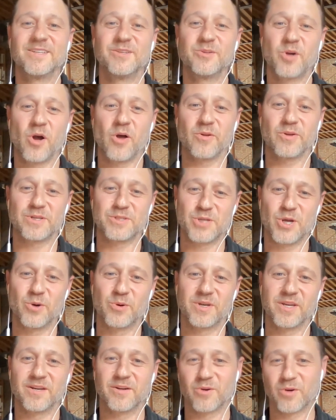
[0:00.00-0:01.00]
You call it a
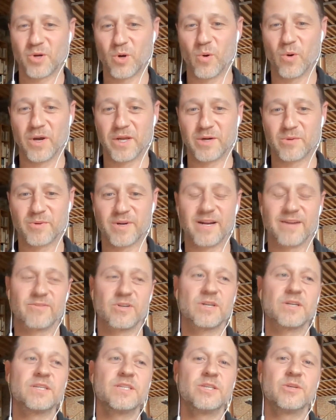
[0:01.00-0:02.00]
token or a coin or
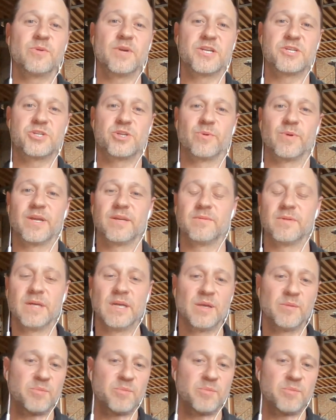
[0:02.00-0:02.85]
whatever, and you issue it.